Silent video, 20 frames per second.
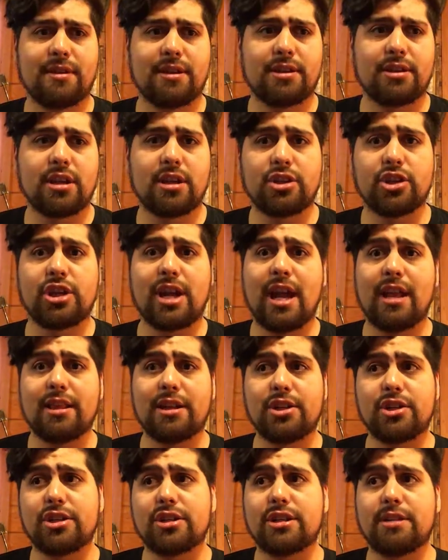a
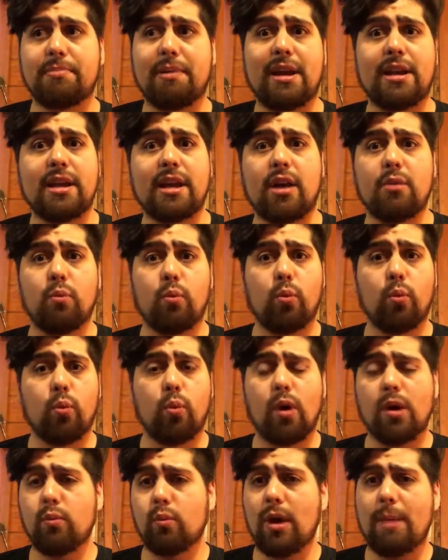challenge depending on
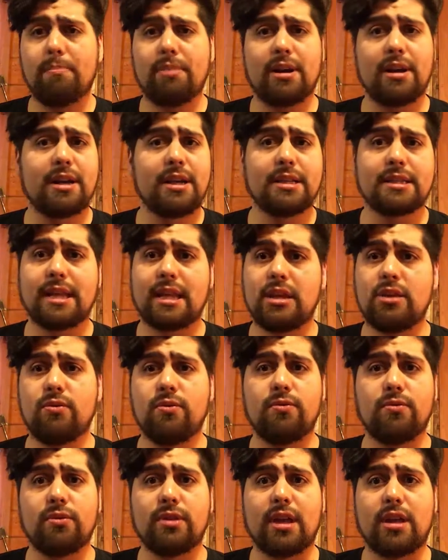what weapon it is that
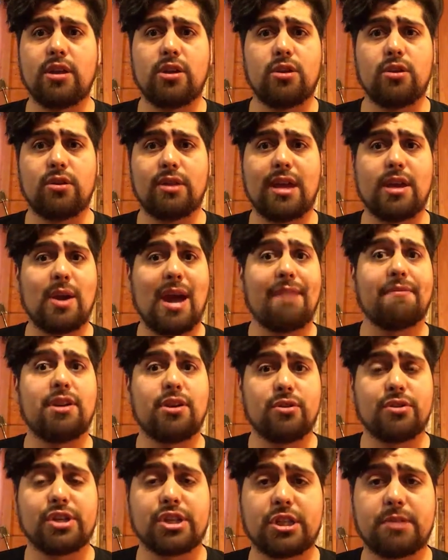you have at
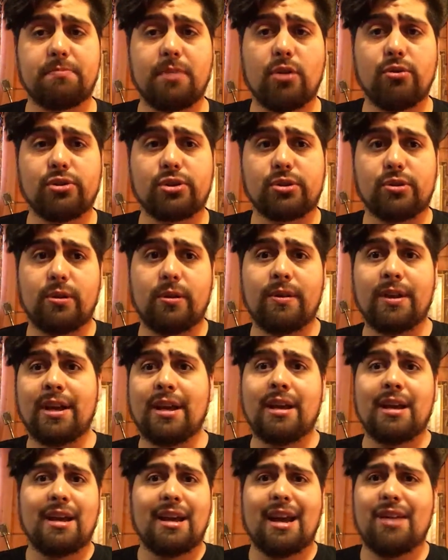your disposal.
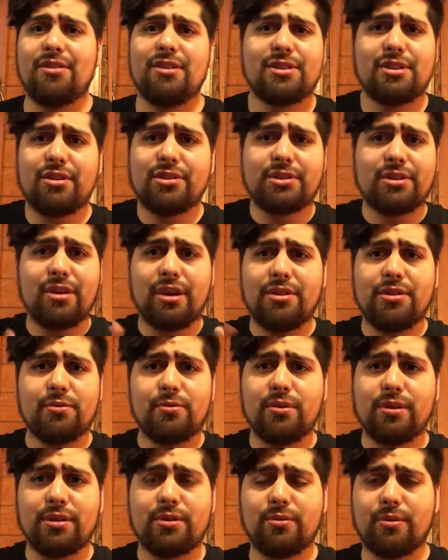And there's also other
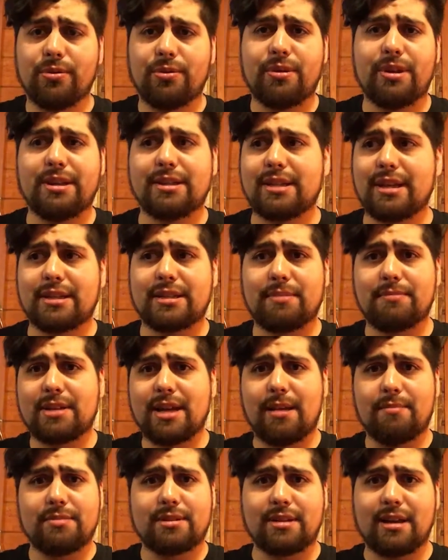really cool things, like
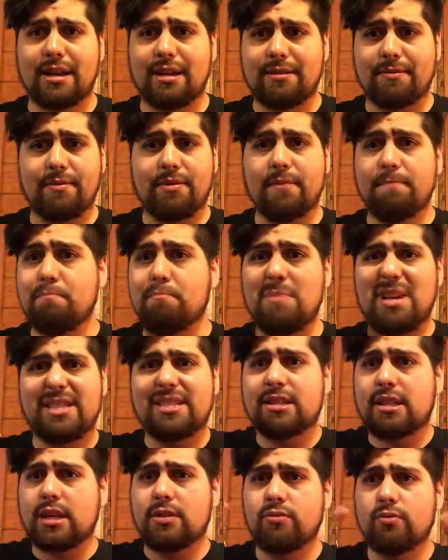sometimes like the
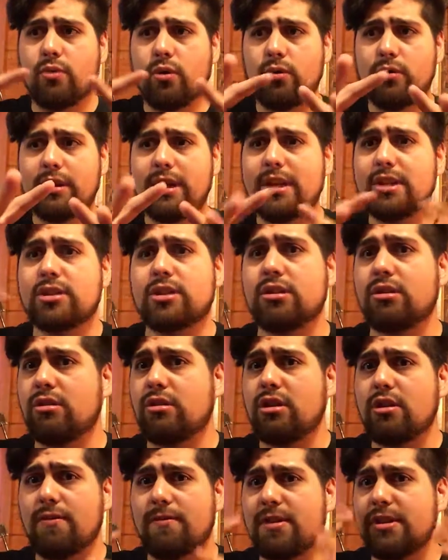mist can roll in, so
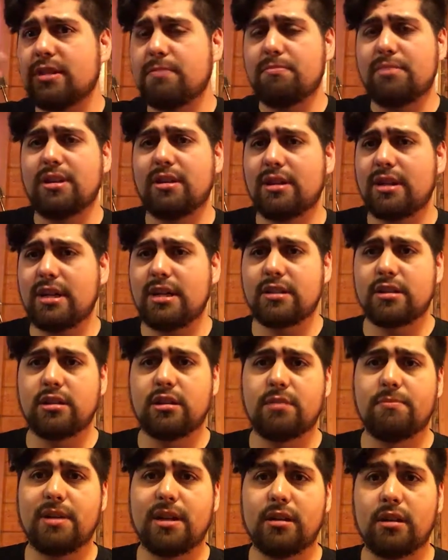your visibility is a
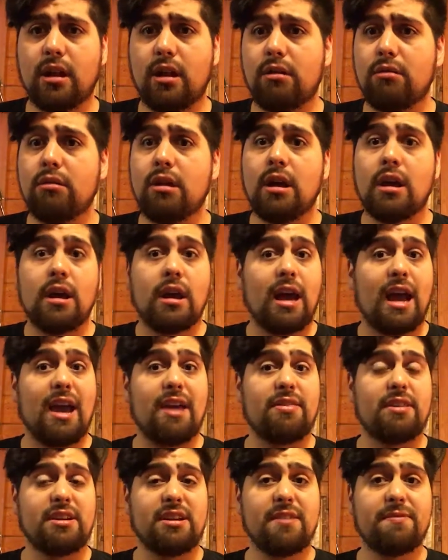little bit low,
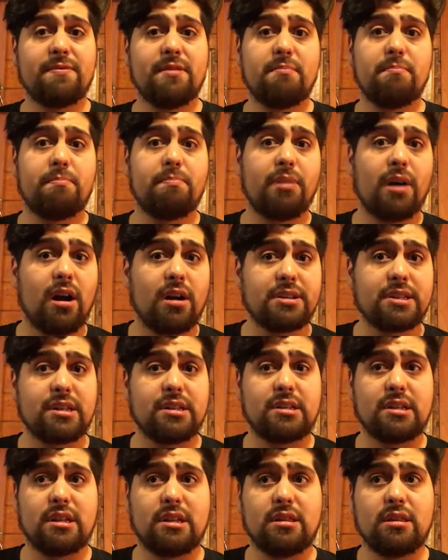and the different
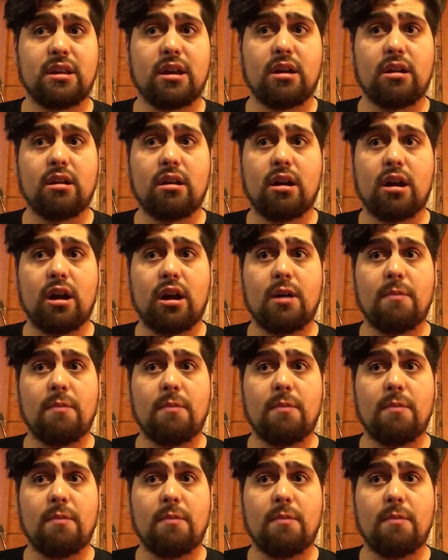bosses in there